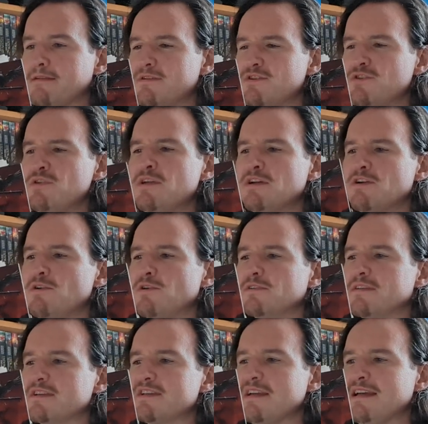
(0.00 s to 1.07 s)
Sura
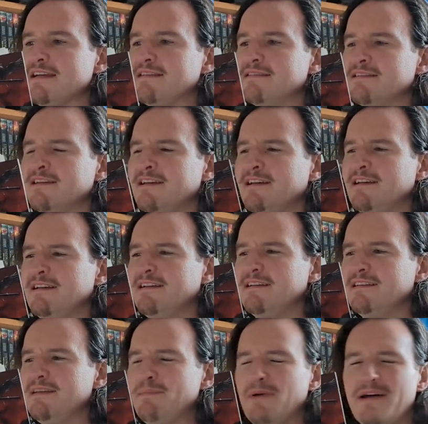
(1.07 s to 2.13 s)
cocked his head.
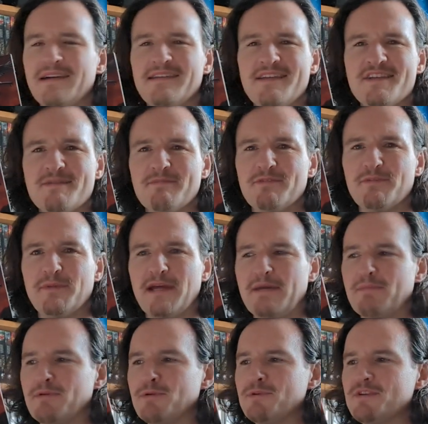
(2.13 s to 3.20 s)
The party seemed to be
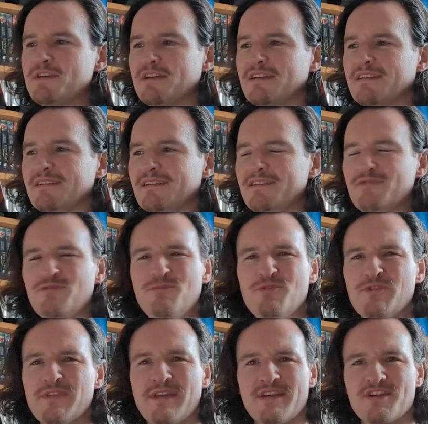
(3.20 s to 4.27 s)
approaching at no
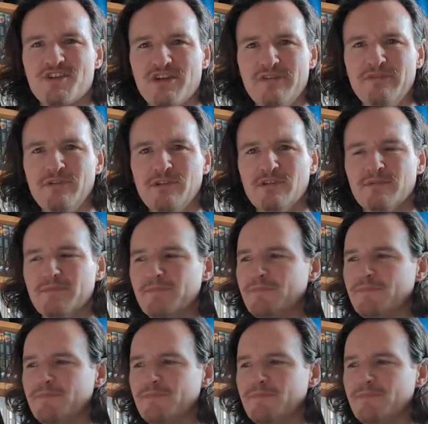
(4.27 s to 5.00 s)
more than a shuffle.